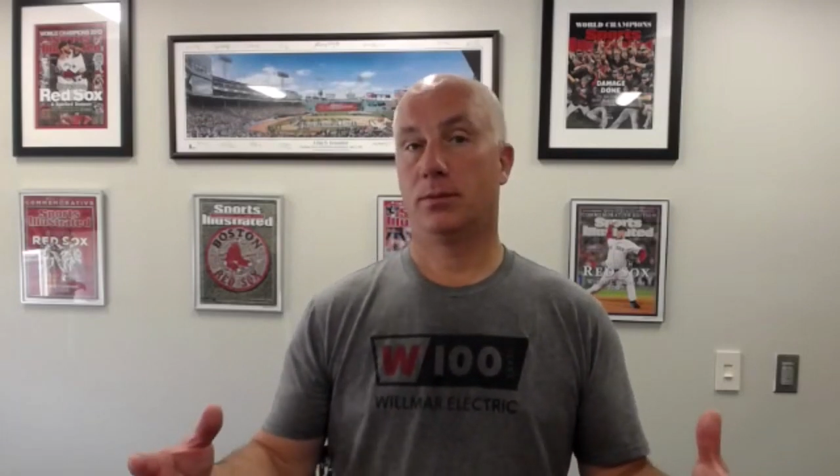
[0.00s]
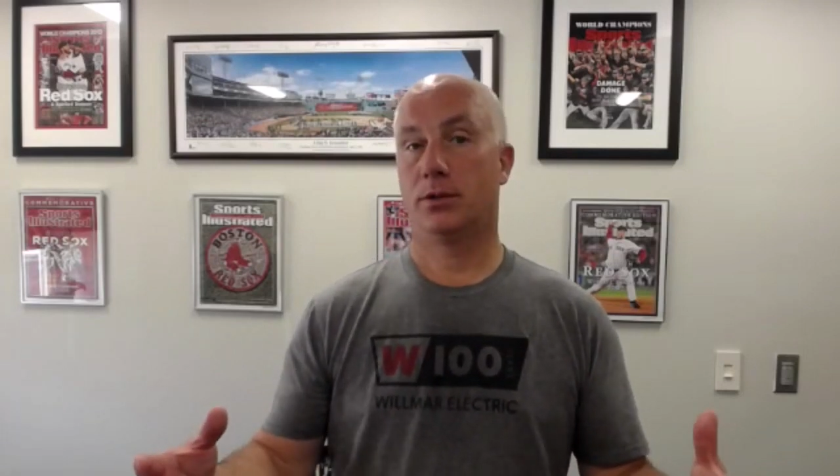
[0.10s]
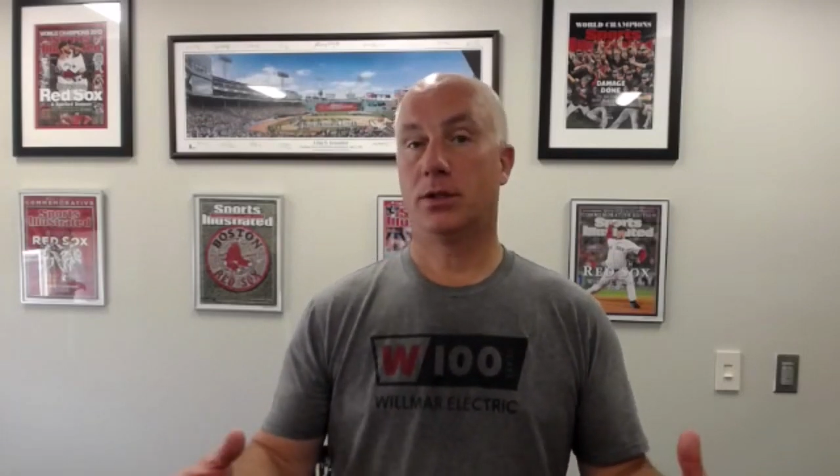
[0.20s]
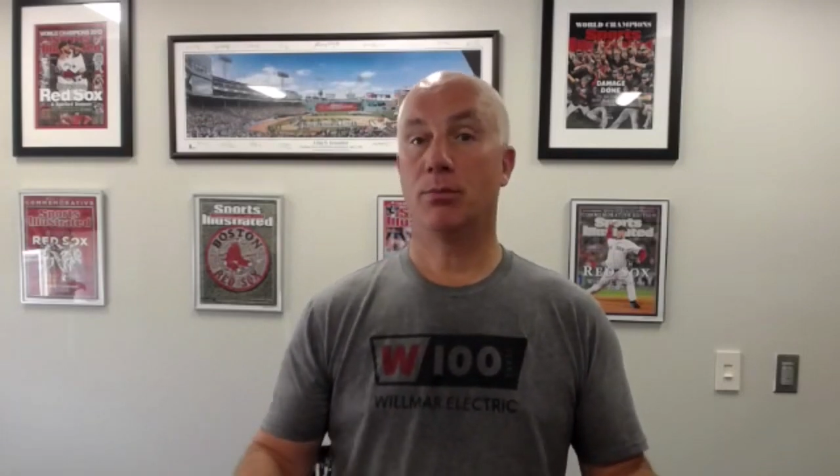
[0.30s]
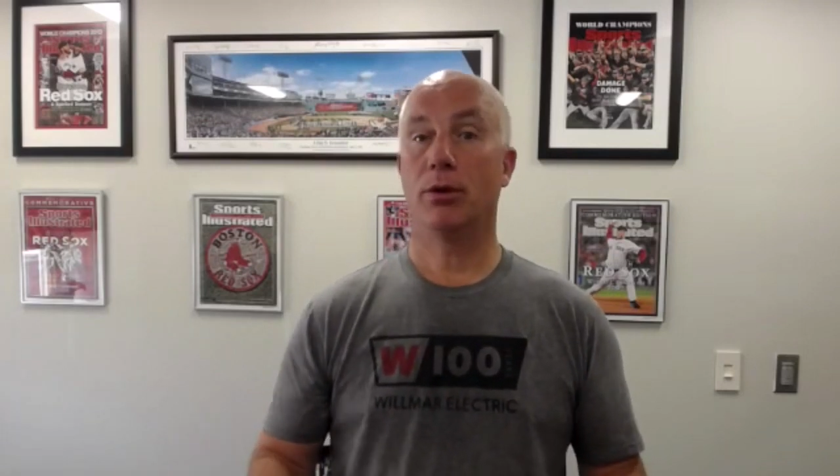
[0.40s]

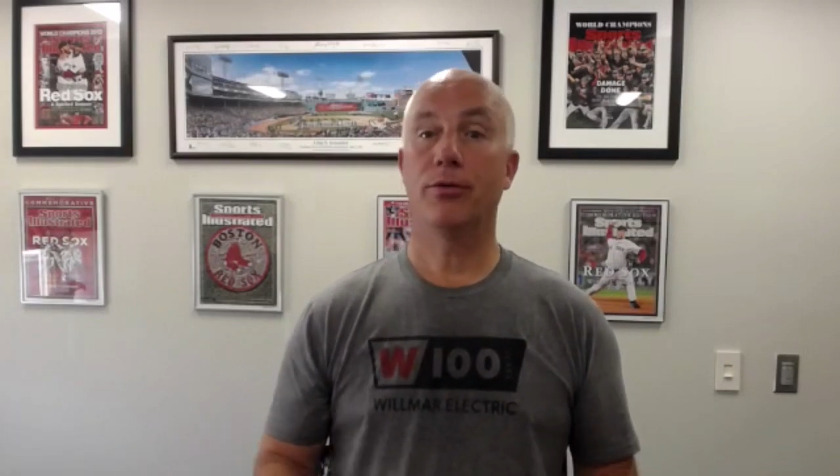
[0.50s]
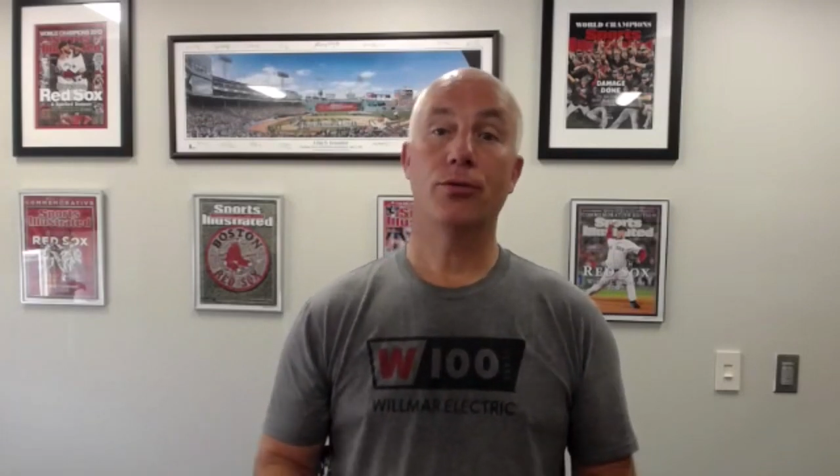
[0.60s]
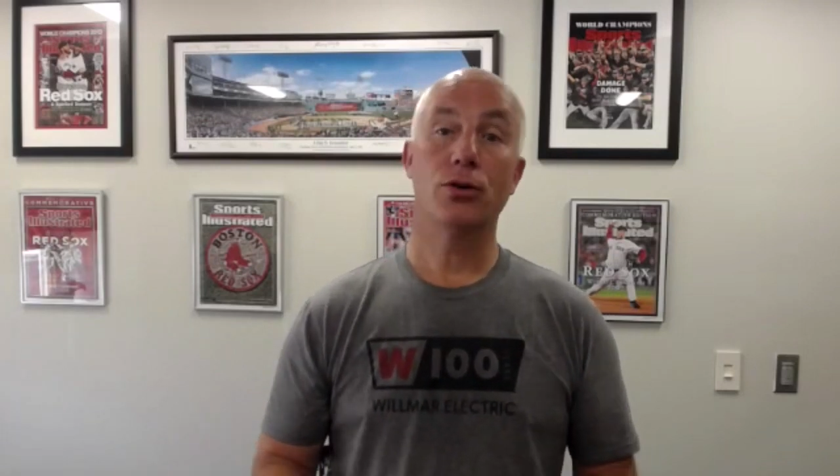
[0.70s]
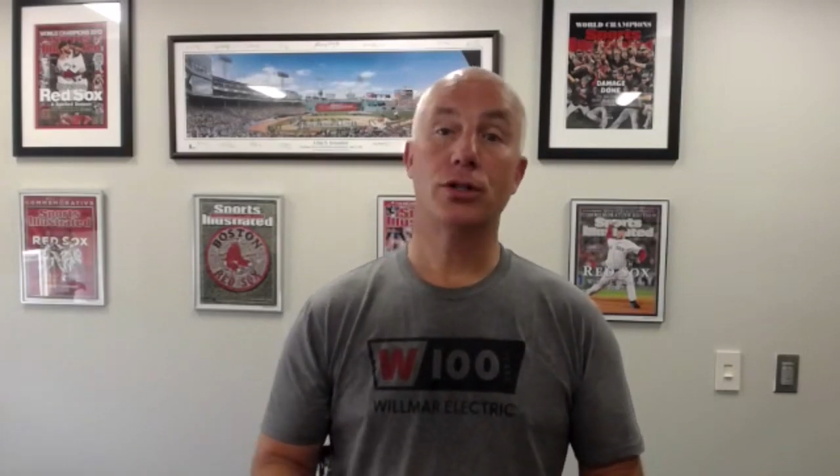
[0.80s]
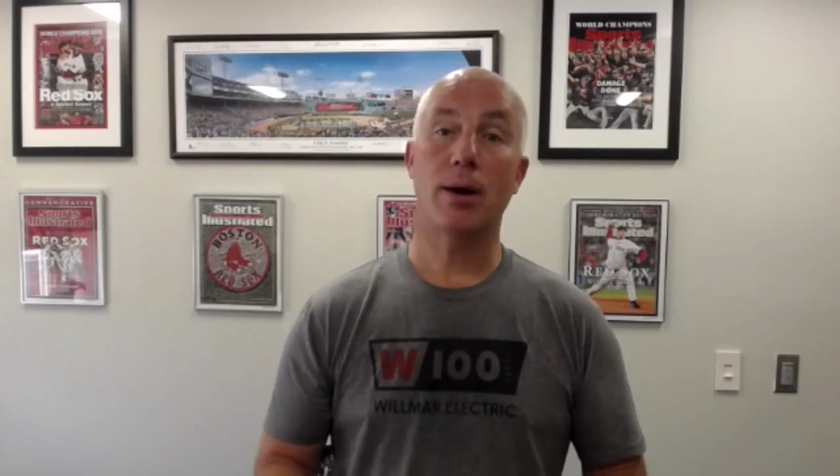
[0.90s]
Simply the
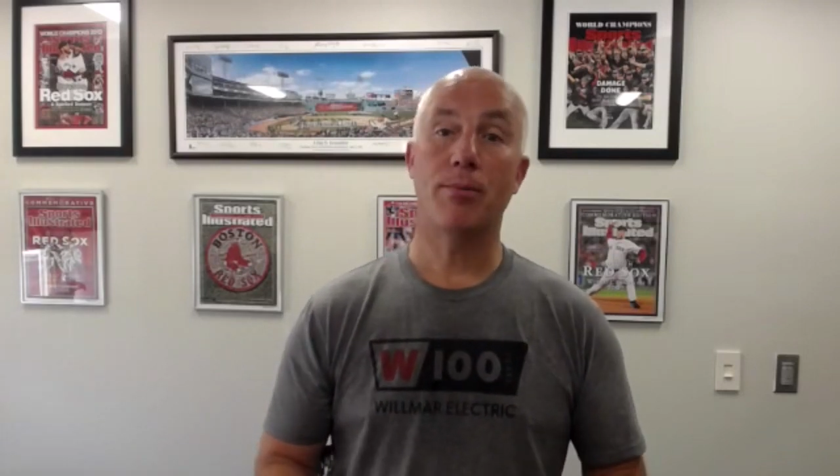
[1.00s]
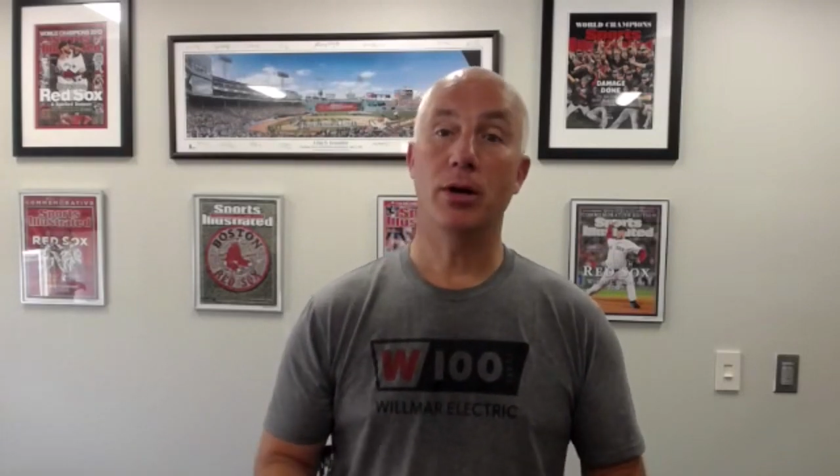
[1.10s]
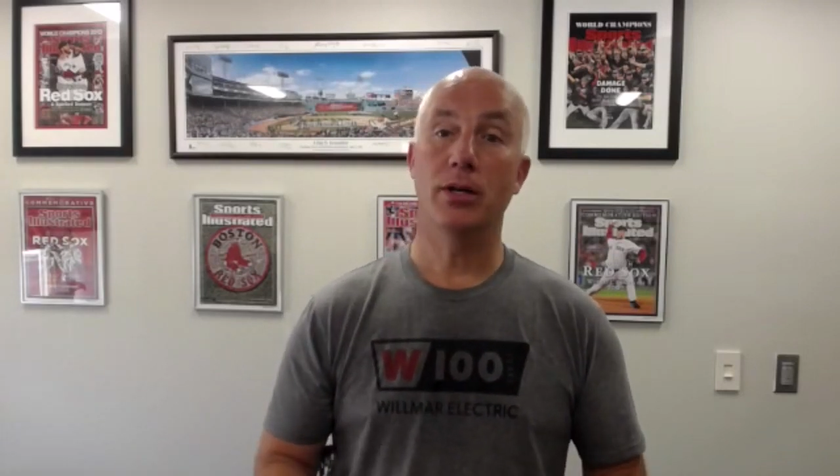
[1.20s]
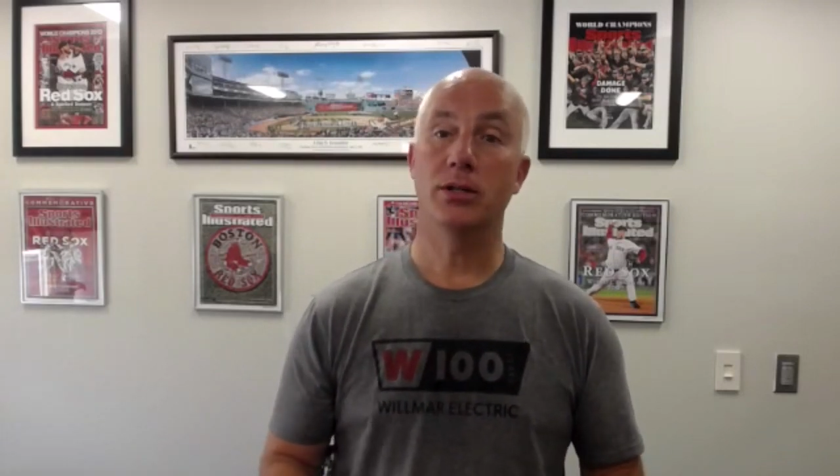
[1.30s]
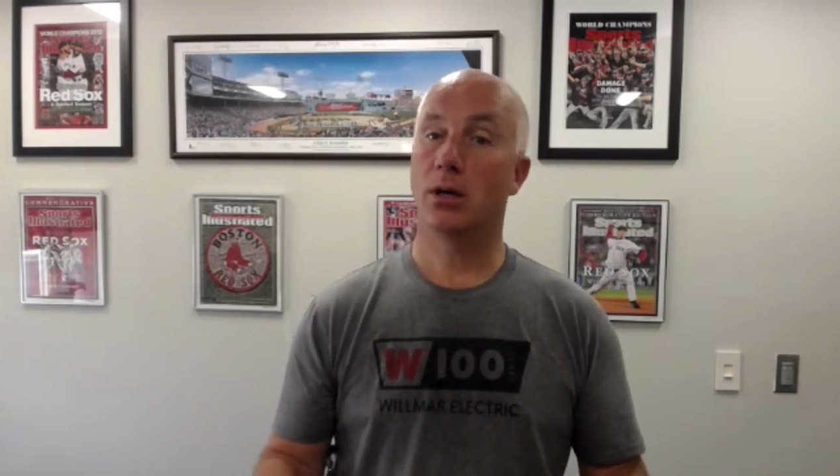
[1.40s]
first step is